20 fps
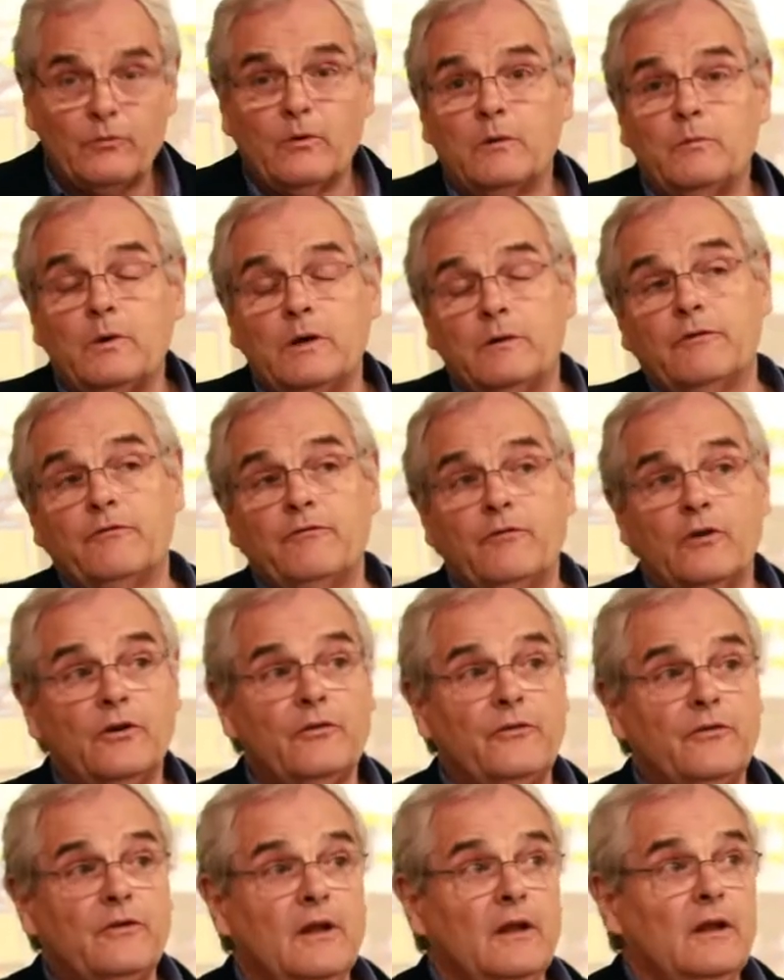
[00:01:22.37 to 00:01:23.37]
When we were
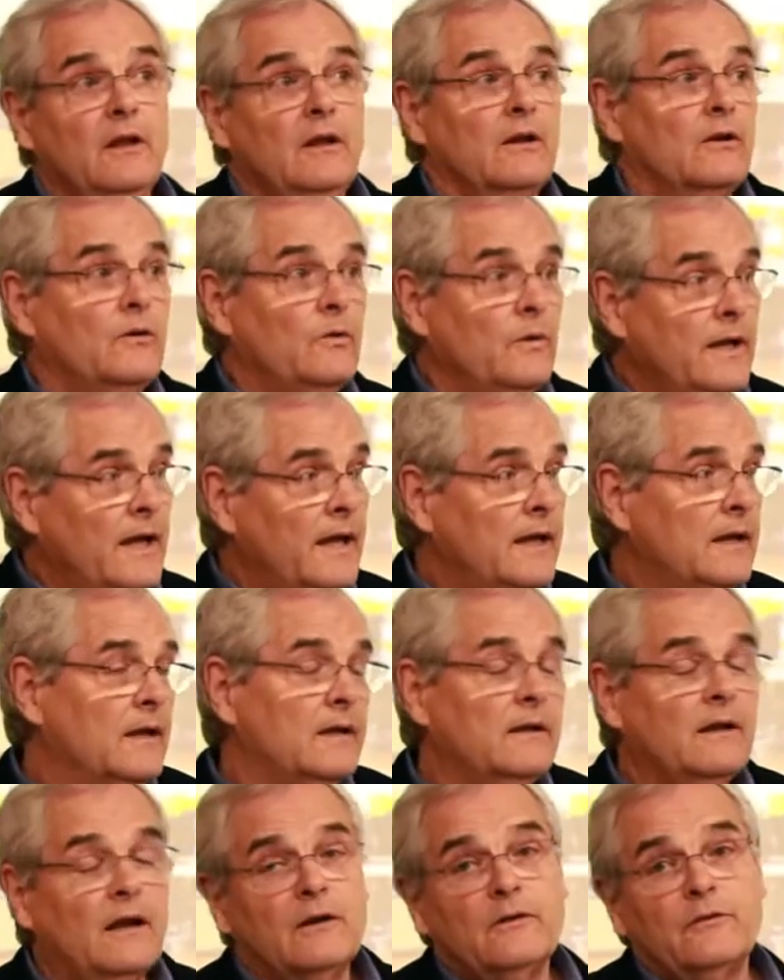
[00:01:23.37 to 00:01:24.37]
first
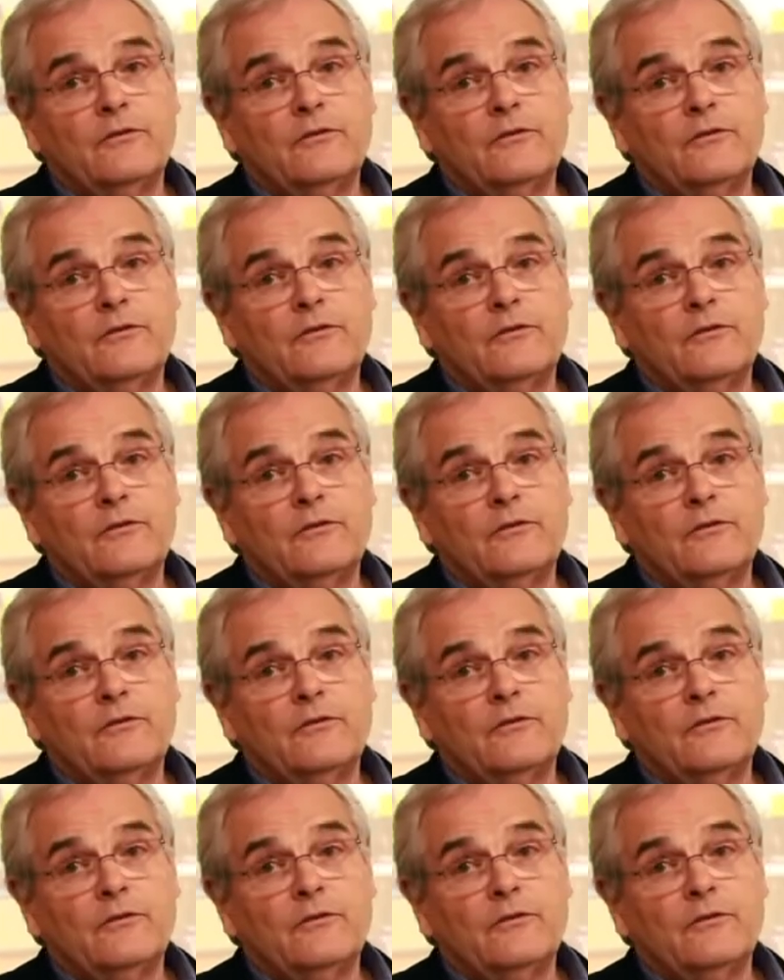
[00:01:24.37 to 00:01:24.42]
created,